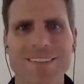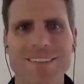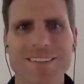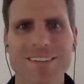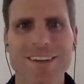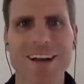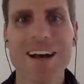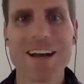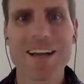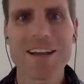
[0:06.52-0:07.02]

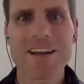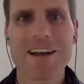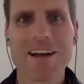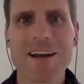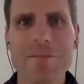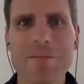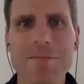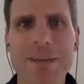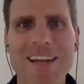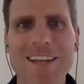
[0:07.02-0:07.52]
Hi,
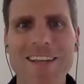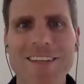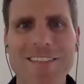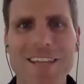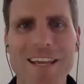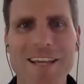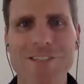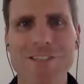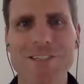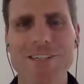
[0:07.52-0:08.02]
I'm Alex
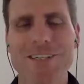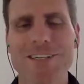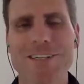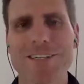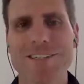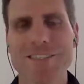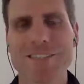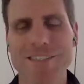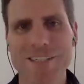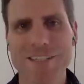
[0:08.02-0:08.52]
Asher,
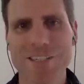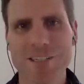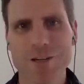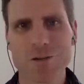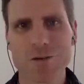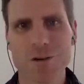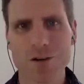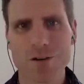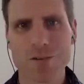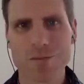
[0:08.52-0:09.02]

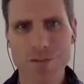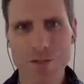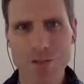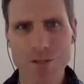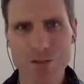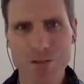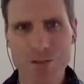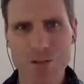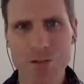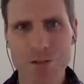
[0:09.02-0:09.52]
CEO of
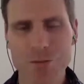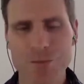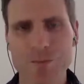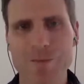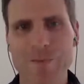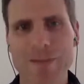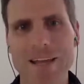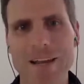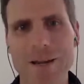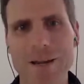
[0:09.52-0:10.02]
LearnCube,
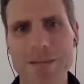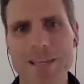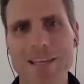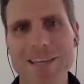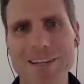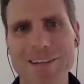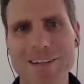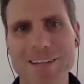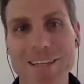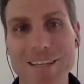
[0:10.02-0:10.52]
and I'm
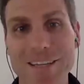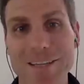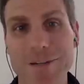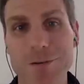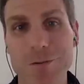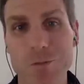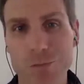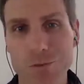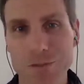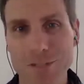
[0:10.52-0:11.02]
here again
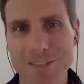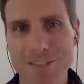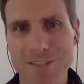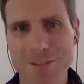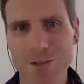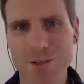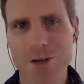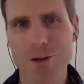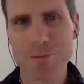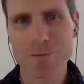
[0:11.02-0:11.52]
with
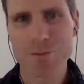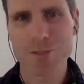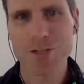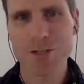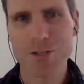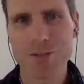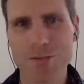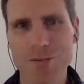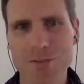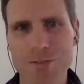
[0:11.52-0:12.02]
Tom
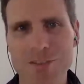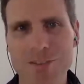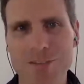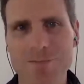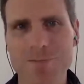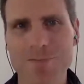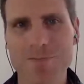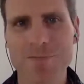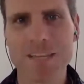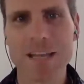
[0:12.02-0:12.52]
Jones.
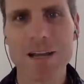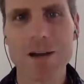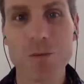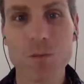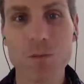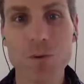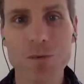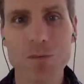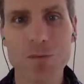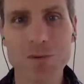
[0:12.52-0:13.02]
Now,
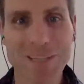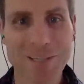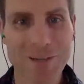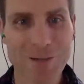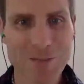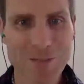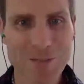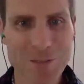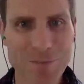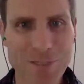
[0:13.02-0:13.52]
what we're
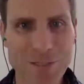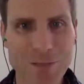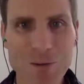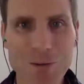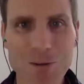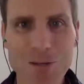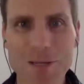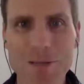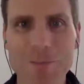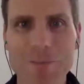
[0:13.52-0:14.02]
going to be
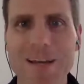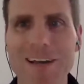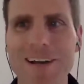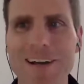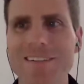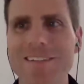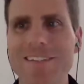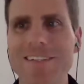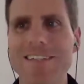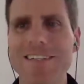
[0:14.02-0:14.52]
talking about
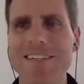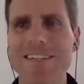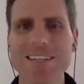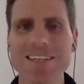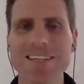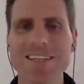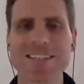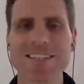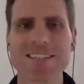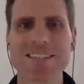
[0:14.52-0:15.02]

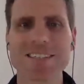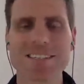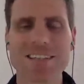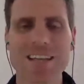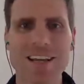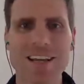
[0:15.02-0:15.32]
is